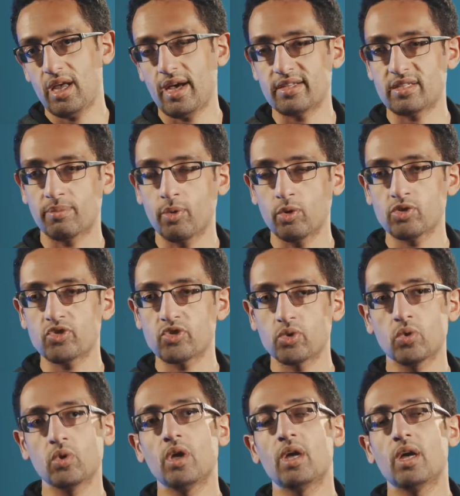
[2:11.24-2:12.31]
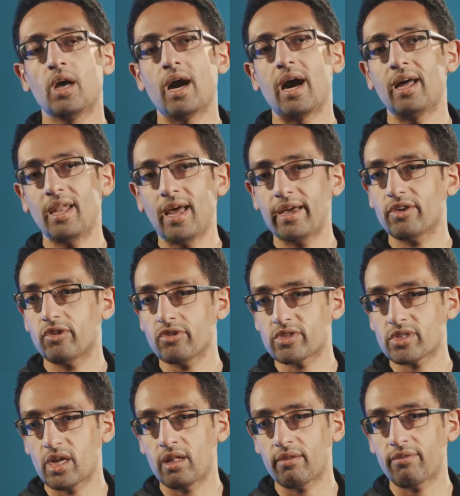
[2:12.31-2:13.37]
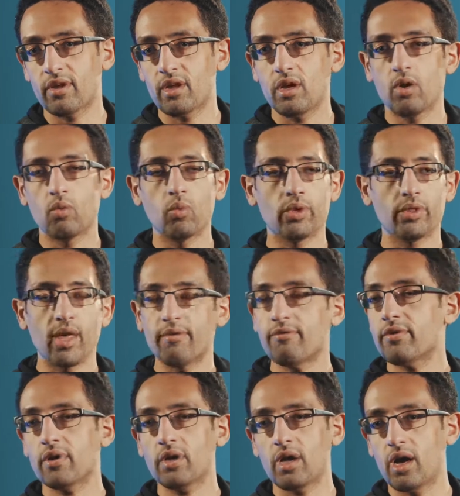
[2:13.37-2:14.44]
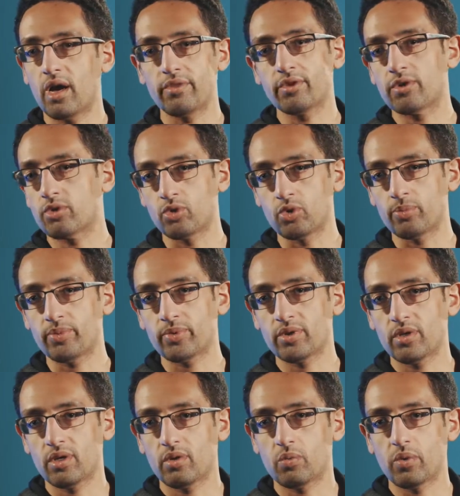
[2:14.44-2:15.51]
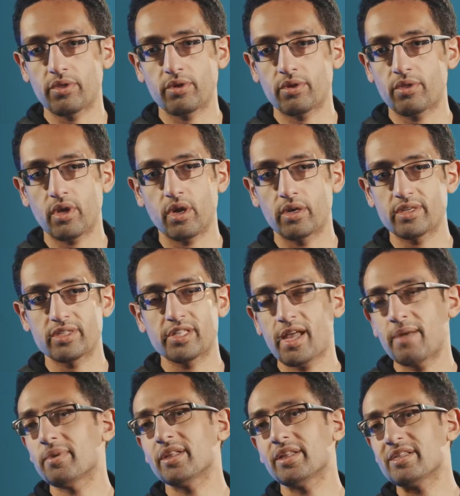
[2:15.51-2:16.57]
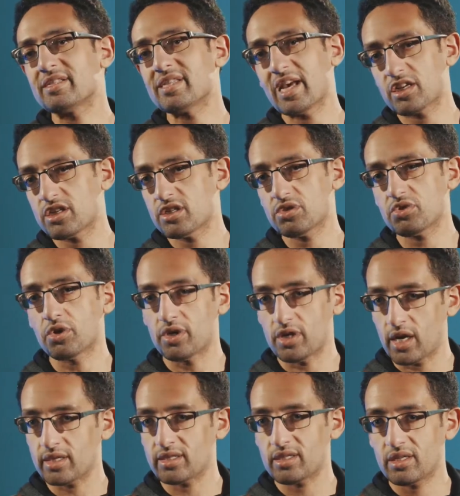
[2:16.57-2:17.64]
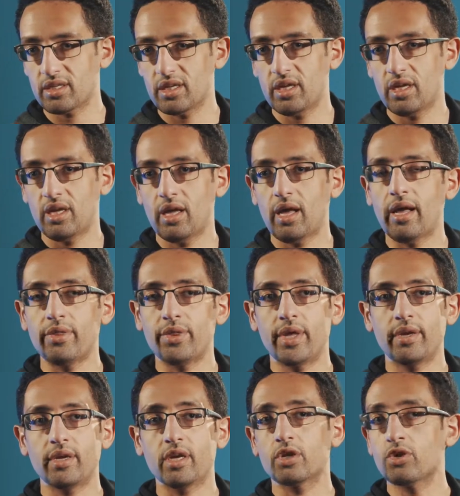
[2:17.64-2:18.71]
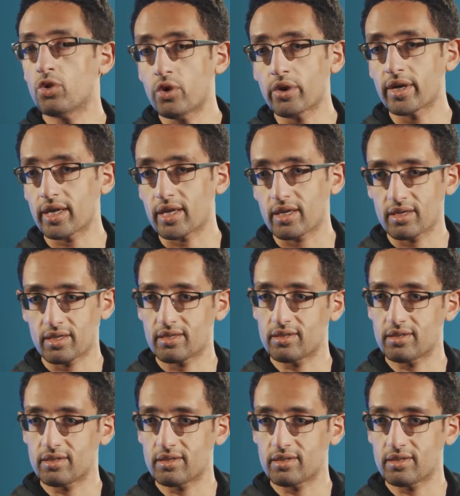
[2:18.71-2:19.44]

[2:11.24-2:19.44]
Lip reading: as opposed to allying yourself with every other group, whether they are Islamically sanctioned or not, and then ignoring,